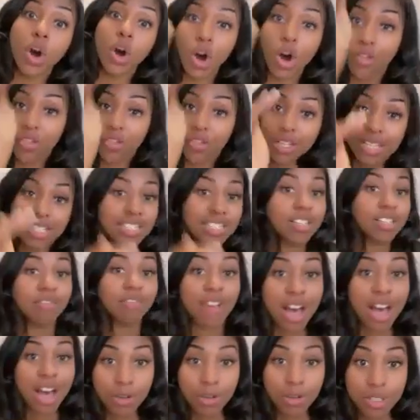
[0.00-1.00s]
on the list of
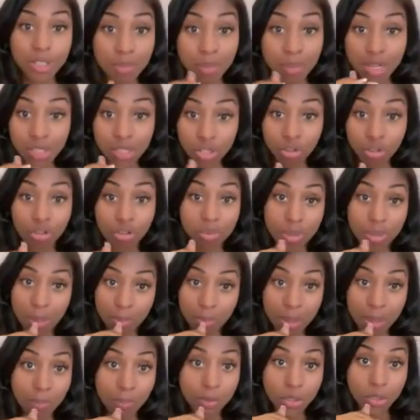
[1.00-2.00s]
values amongst Caribbean
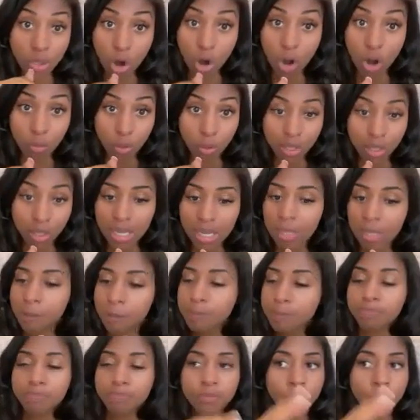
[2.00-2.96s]
people is hardworking.